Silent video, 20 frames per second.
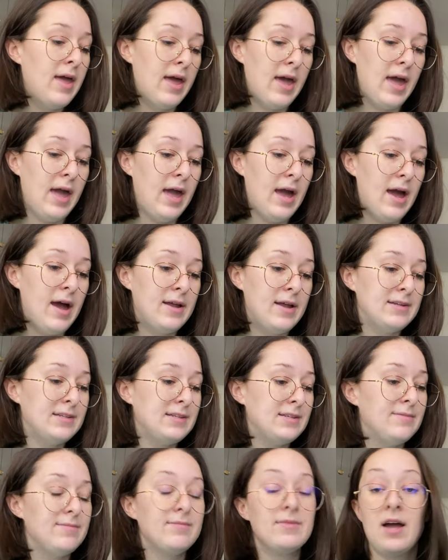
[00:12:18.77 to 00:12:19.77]
And
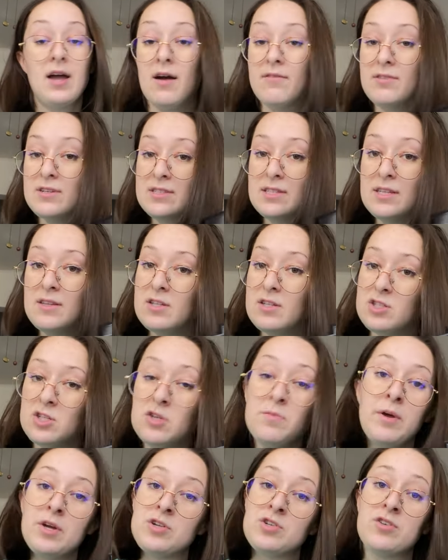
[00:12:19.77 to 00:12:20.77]
obviously these two
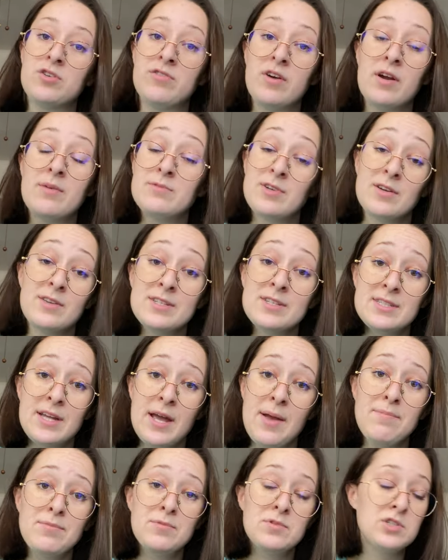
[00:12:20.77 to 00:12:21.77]
picture frames are the
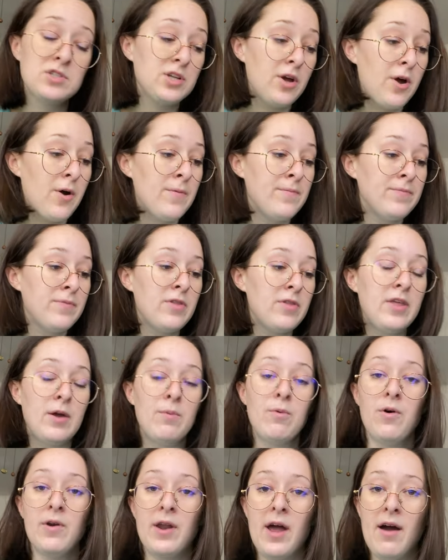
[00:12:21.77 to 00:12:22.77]
same. So they
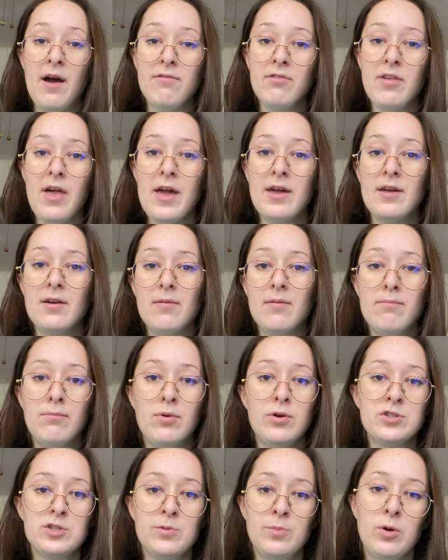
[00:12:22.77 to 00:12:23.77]
won't have like
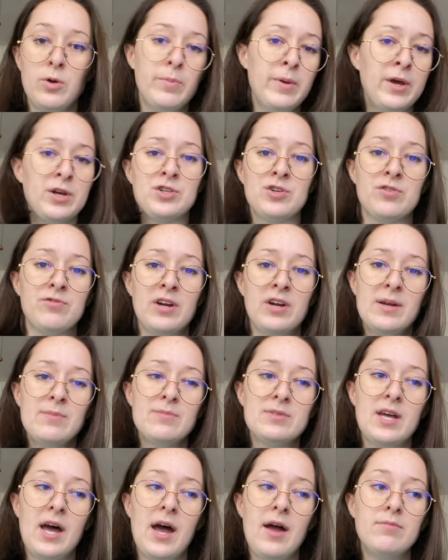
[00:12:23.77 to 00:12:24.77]
multiple picture
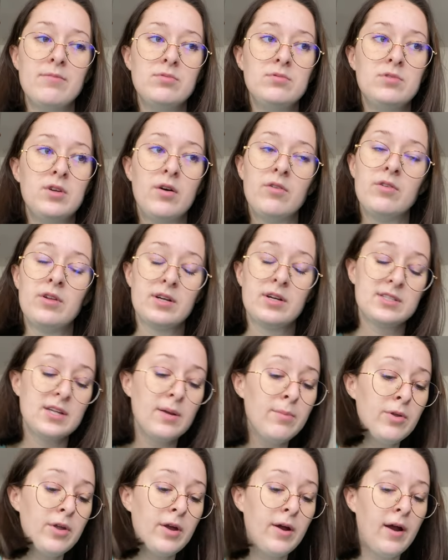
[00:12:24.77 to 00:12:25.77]
frames that don't look
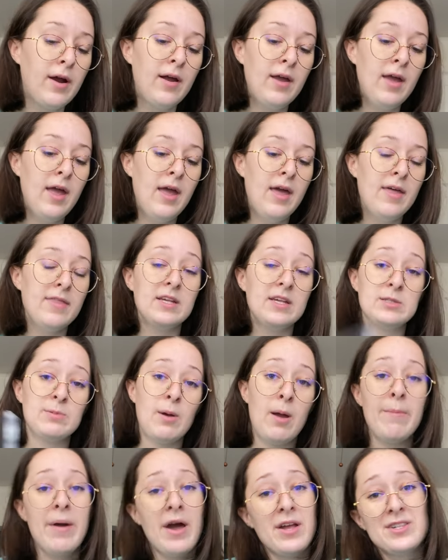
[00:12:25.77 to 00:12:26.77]
similar. This
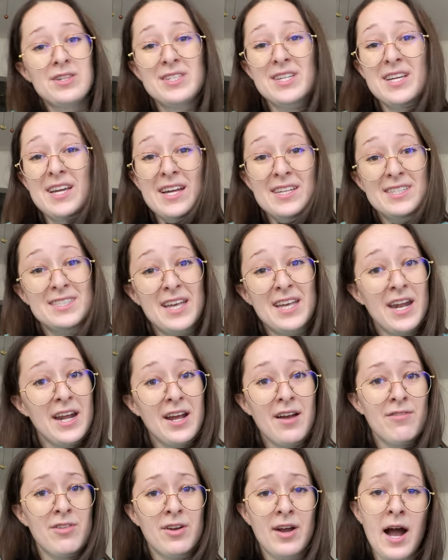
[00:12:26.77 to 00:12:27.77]
might match the aesthetic
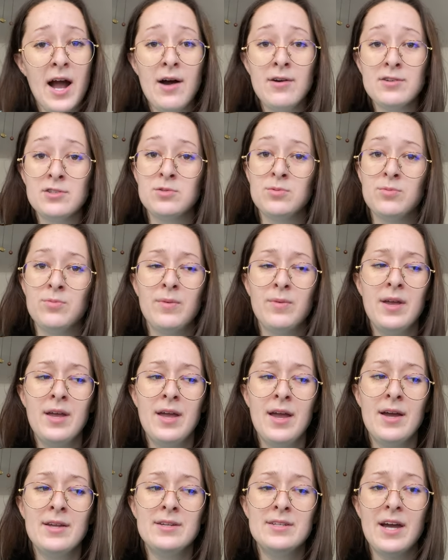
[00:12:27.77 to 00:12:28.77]
of their house.
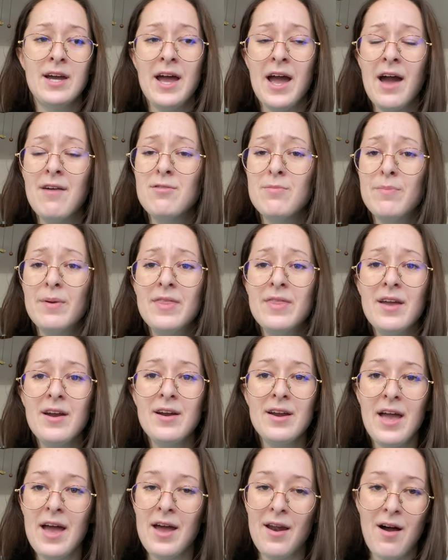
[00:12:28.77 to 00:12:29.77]
And I haven't been there
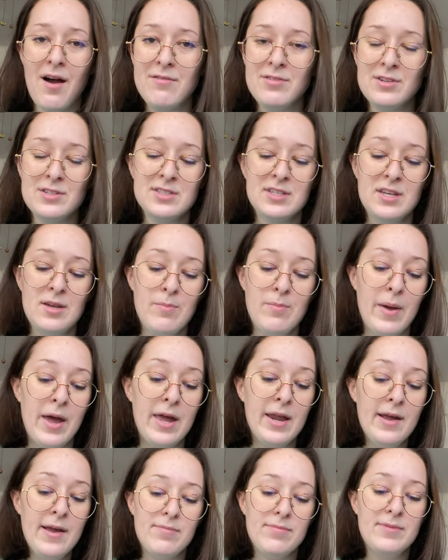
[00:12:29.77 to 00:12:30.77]
yet, obviously,
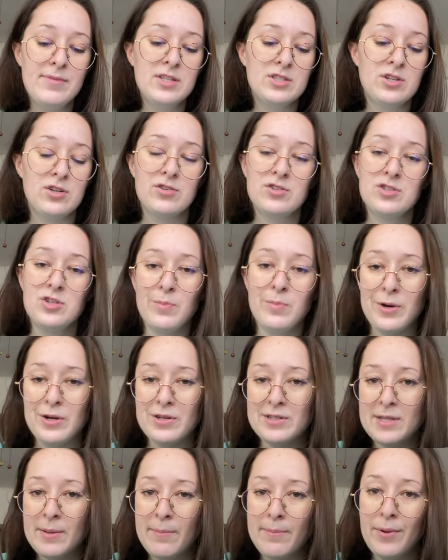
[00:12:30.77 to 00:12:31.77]
but these are super
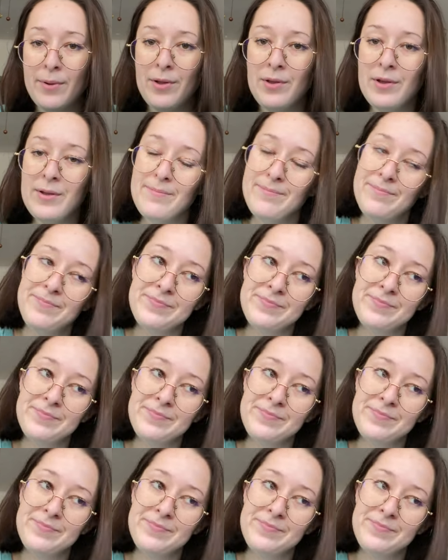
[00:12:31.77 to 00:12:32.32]
simple and